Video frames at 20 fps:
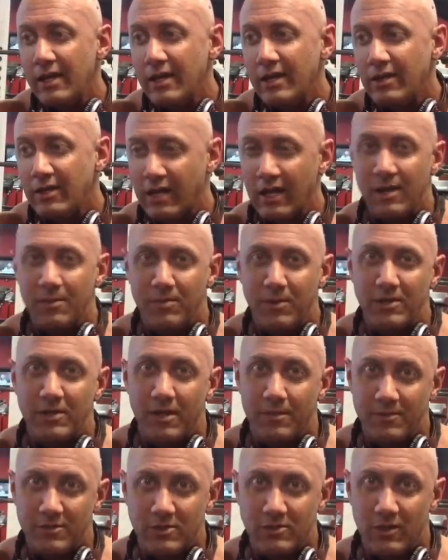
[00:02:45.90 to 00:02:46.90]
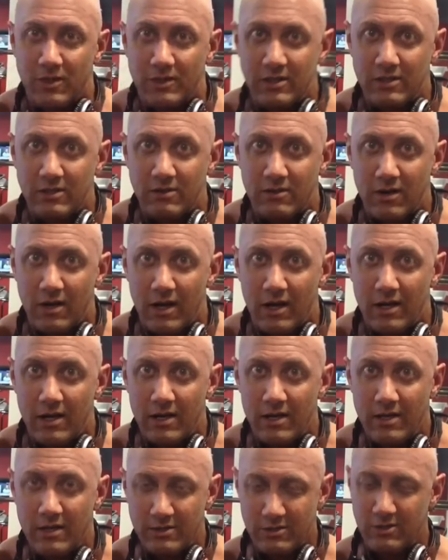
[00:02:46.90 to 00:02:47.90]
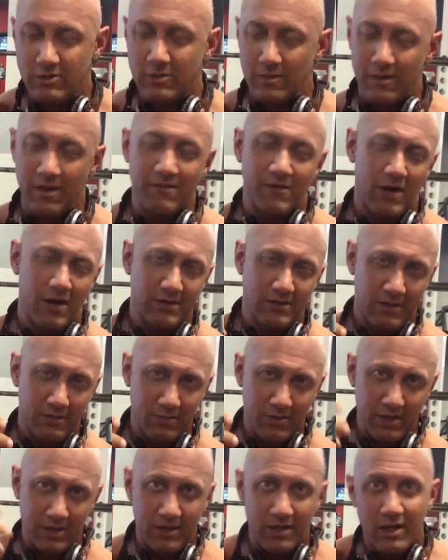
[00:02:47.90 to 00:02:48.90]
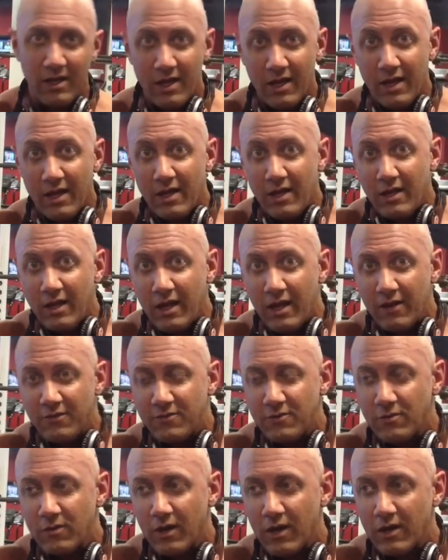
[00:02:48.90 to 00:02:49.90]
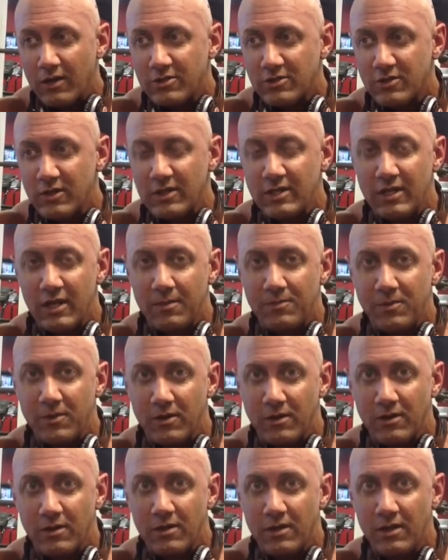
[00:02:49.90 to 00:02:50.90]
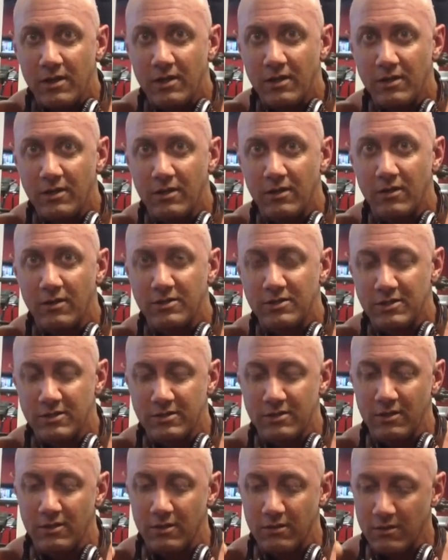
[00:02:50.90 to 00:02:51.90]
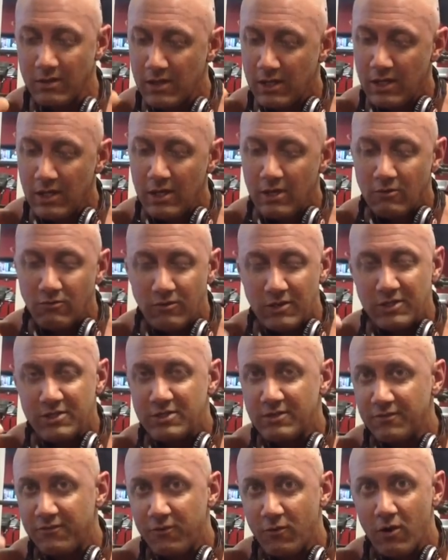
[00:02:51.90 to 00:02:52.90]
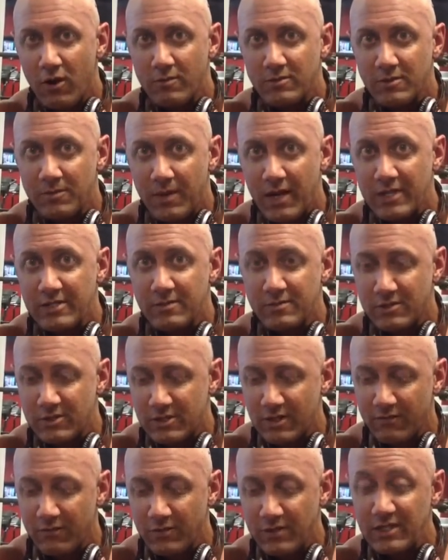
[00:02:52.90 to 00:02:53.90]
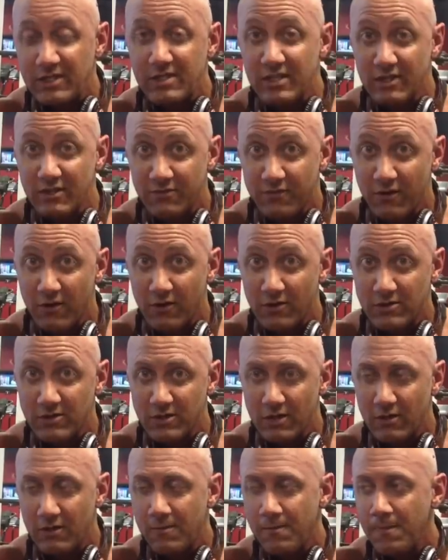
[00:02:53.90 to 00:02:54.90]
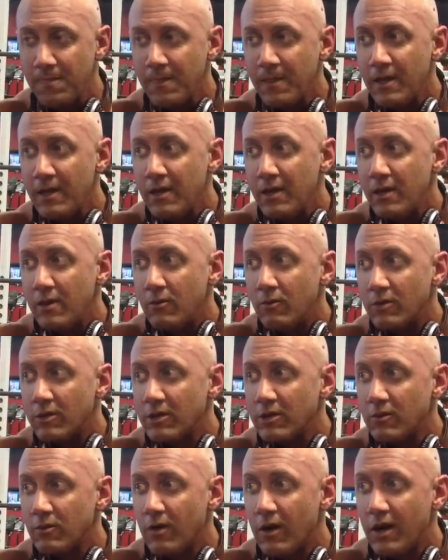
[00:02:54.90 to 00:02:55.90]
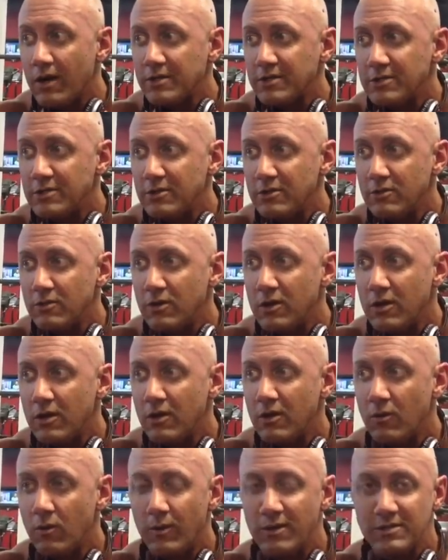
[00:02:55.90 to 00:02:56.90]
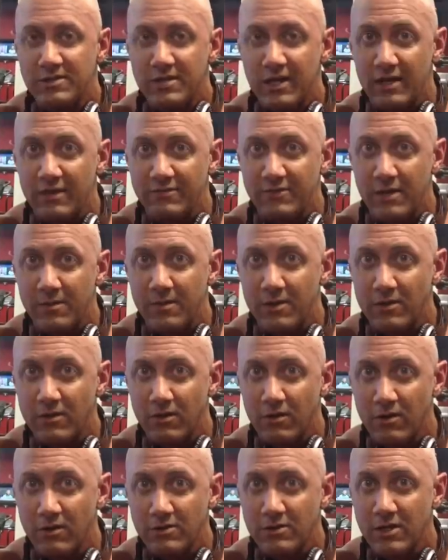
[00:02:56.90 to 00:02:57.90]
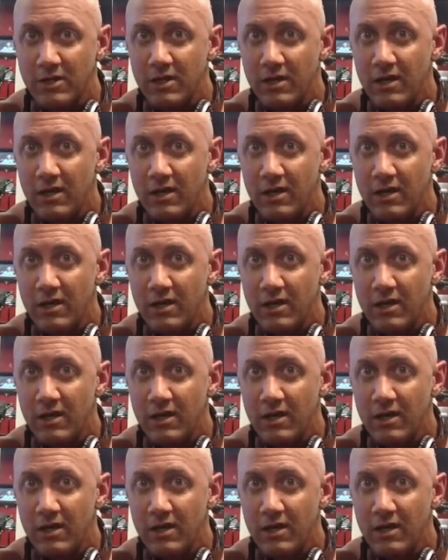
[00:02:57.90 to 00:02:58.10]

you got to build up and strengthen your, I'm having a hard time breathing. You have to strengthen up your wrists and forearms and biceps and stuff with these things first. So we're going to go on to do one set of dumbbell curls